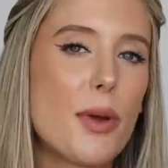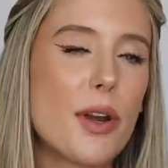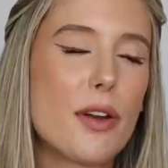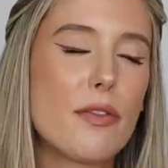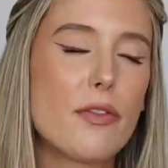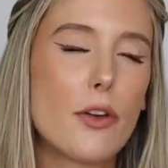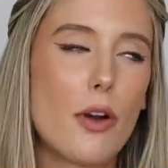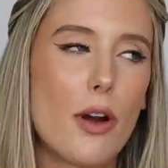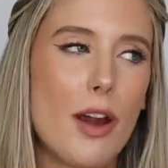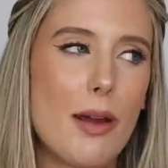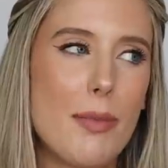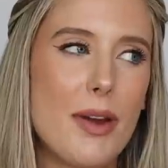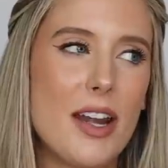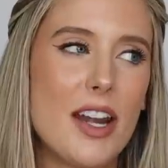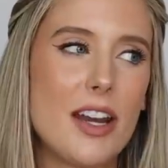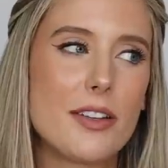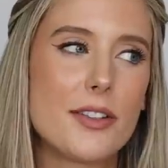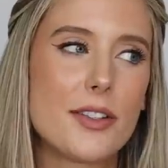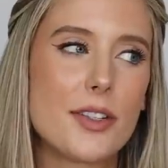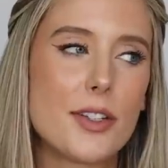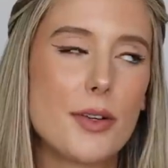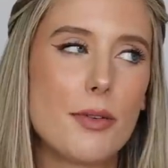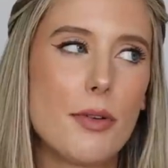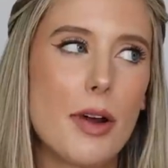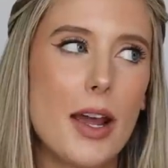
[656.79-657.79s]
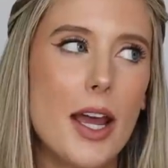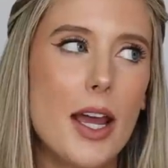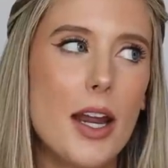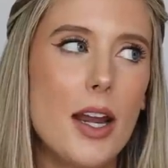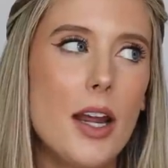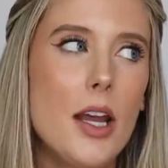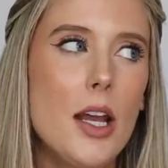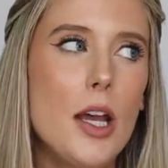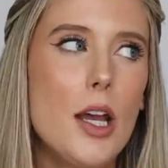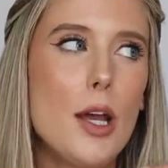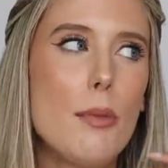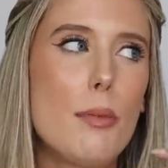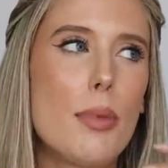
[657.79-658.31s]
bit of creaminess to it,
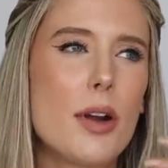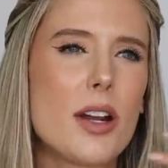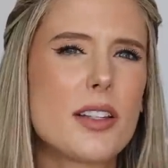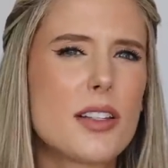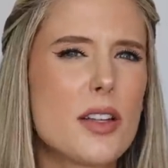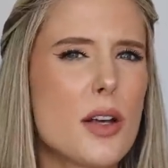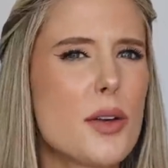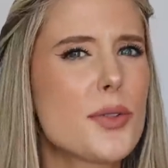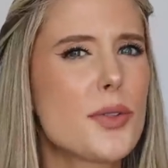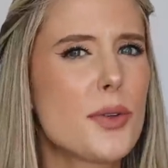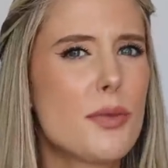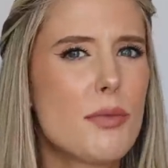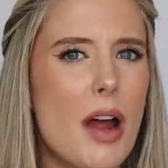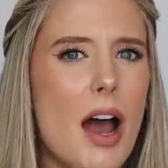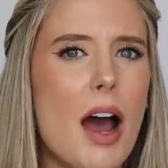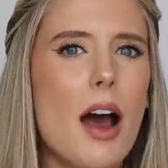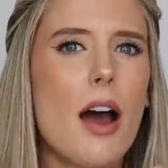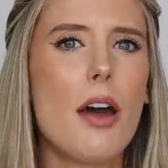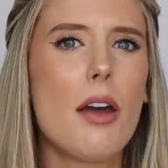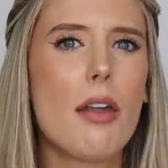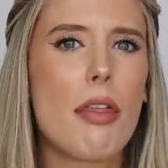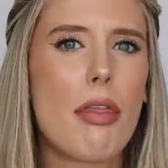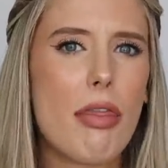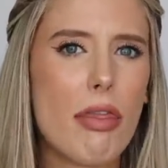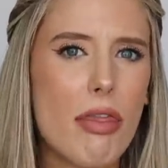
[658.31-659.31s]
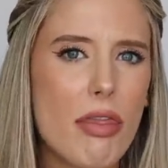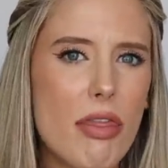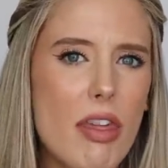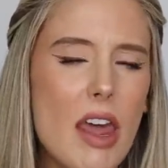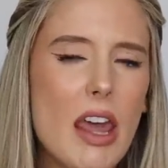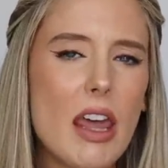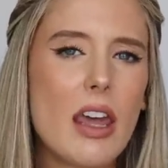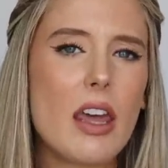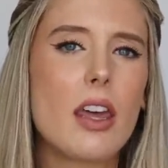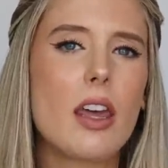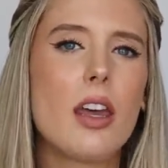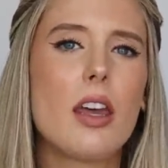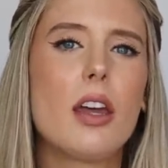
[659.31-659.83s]
but it's also not a
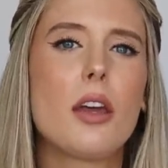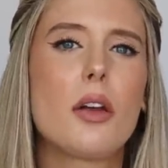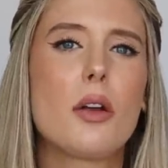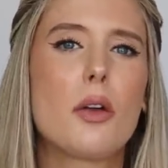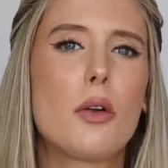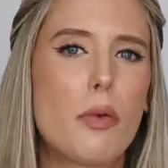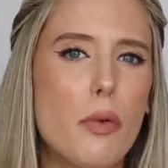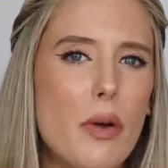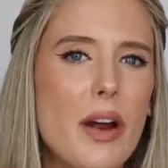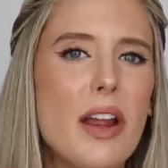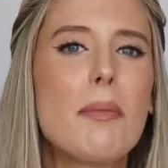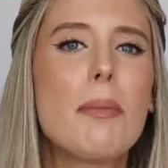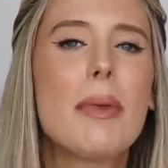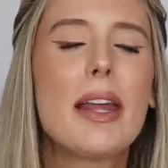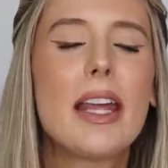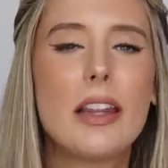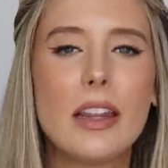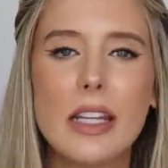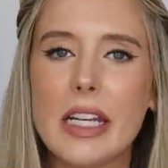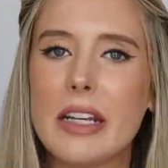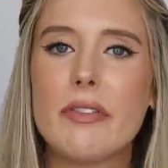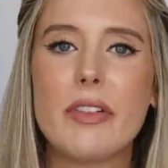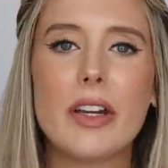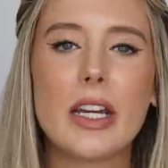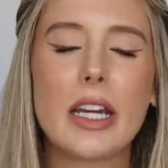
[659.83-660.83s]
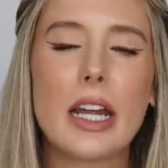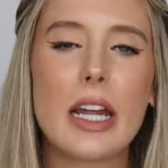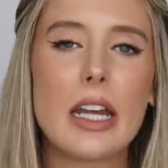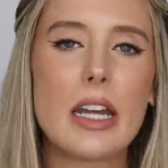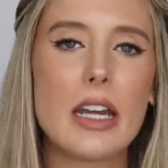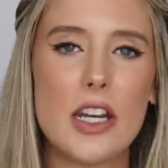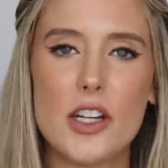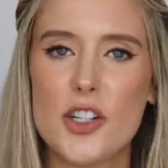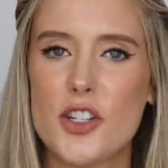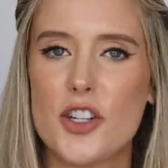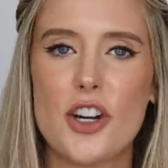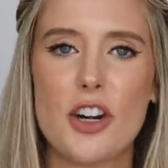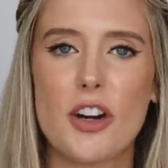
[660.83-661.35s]
thick, creamy leave-in
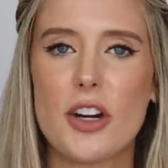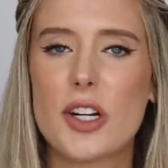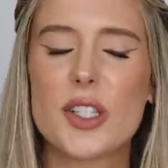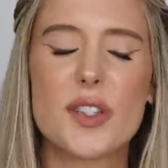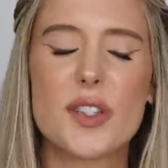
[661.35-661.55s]
conditioner.